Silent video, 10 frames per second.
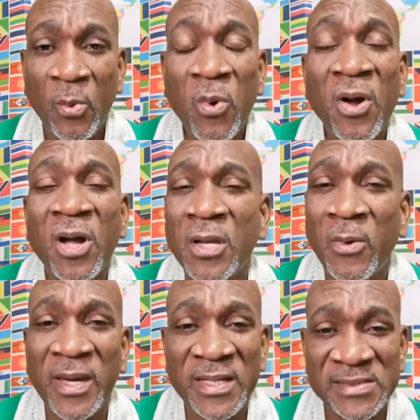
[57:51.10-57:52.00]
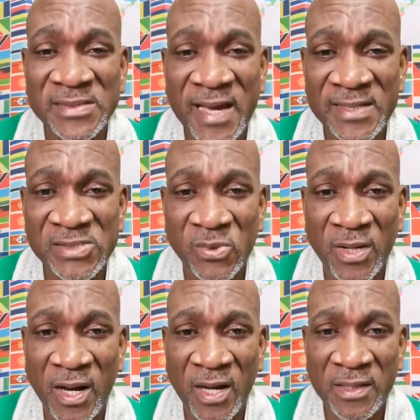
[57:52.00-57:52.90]
Work on our insides, O
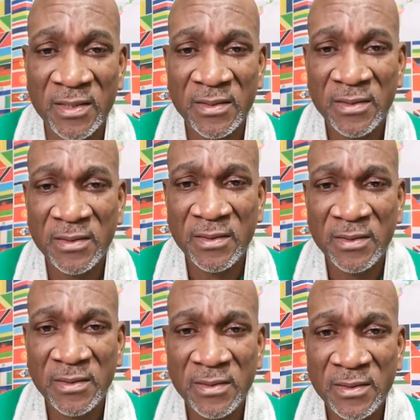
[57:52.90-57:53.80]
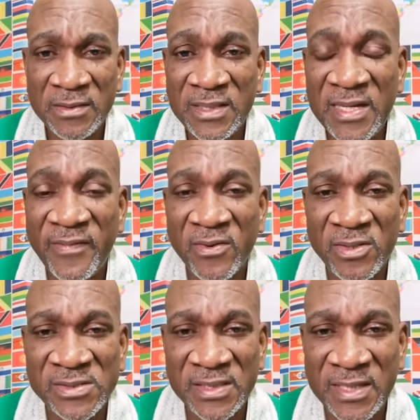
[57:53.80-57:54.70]
God. Deliver
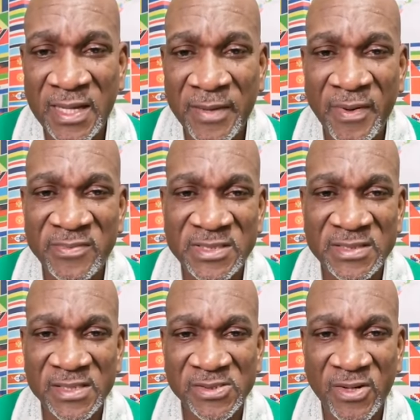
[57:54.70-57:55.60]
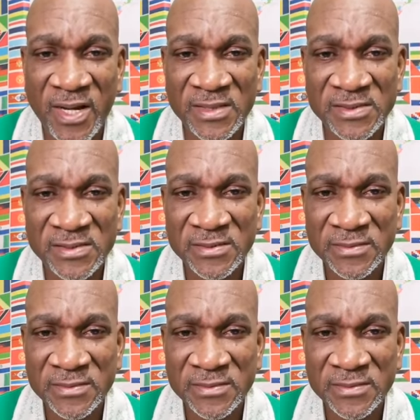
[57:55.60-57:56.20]
us in the name of Jesus Christ.